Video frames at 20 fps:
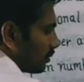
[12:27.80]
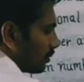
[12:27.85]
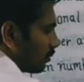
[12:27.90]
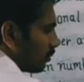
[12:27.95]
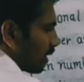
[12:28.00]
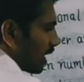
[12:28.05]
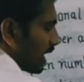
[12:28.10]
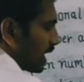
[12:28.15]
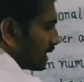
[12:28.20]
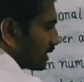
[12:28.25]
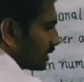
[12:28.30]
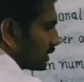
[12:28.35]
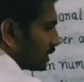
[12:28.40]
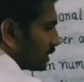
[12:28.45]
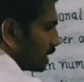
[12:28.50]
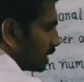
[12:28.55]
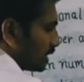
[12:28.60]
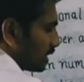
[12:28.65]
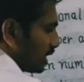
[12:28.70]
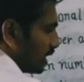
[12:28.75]
by
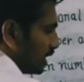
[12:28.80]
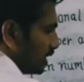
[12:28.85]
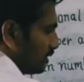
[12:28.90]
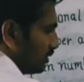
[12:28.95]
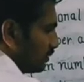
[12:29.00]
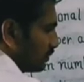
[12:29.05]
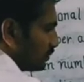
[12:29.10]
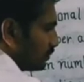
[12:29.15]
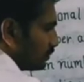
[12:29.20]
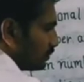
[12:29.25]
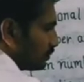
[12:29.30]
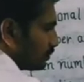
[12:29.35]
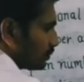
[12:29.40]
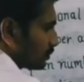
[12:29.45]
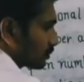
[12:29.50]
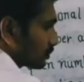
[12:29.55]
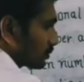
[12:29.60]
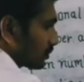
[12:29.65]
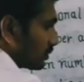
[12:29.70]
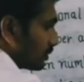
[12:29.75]
13
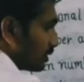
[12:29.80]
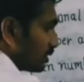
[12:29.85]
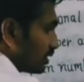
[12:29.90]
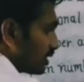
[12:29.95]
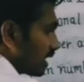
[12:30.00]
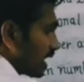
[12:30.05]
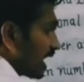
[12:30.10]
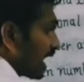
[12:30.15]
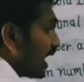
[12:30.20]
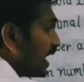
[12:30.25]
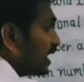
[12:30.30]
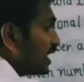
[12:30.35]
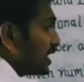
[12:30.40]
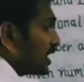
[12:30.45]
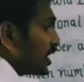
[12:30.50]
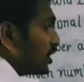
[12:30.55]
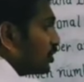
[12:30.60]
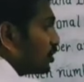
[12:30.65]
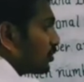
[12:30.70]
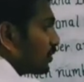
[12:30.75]
and
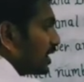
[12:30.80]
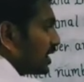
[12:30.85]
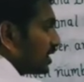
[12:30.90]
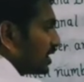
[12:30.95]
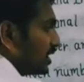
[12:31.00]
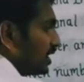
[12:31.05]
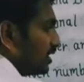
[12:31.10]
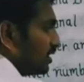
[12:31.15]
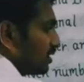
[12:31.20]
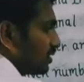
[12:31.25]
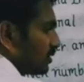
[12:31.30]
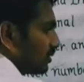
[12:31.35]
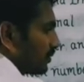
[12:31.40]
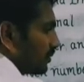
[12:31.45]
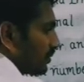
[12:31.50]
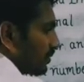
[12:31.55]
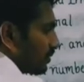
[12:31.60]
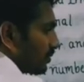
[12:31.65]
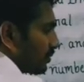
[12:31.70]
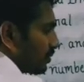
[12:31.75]
negative 20
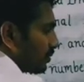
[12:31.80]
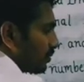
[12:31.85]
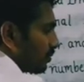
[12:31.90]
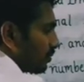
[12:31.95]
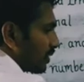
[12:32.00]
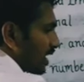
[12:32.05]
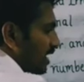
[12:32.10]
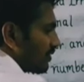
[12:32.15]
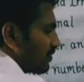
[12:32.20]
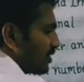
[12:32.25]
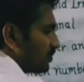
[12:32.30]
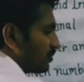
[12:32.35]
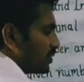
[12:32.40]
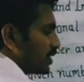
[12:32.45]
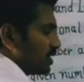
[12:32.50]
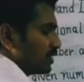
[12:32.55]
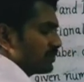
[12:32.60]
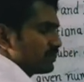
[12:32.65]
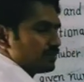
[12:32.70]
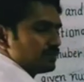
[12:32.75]
by
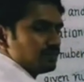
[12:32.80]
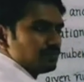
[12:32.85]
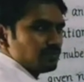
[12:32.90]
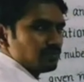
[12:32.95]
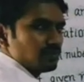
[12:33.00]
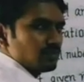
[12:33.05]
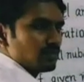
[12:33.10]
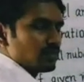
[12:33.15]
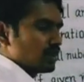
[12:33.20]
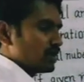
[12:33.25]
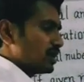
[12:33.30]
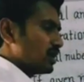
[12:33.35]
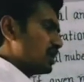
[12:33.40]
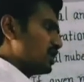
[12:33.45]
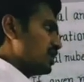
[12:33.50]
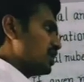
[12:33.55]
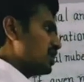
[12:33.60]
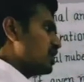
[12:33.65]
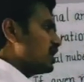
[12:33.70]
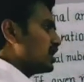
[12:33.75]
50.
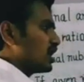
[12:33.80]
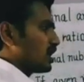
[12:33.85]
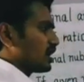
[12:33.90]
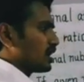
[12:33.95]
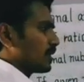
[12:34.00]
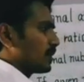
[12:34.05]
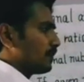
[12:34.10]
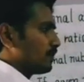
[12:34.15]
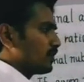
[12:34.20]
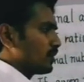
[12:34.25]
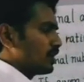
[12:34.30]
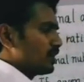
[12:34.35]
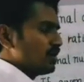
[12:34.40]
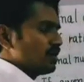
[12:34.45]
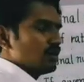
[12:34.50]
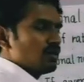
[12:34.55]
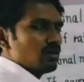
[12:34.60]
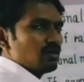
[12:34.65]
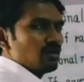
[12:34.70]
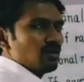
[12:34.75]
Here
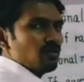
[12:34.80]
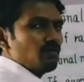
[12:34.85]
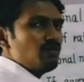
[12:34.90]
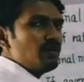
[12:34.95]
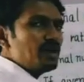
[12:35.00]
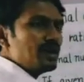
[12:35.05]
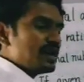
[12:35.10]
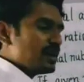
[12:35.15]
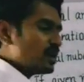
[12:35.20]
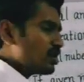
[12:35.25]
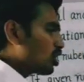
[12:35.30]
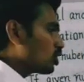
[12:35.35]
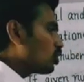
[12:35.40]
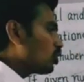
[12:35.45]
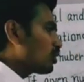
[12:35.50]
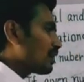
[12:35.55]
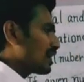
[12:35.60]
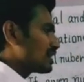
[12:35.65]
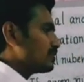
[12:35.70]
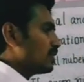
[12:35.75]
we did not do
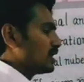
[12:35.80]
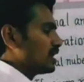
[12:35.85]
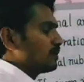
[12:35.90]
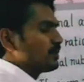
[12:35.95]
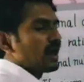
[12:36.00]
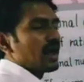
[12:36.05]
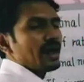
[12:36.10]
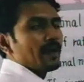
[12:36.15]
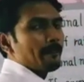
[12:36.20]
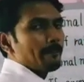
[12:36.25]
cross multiply.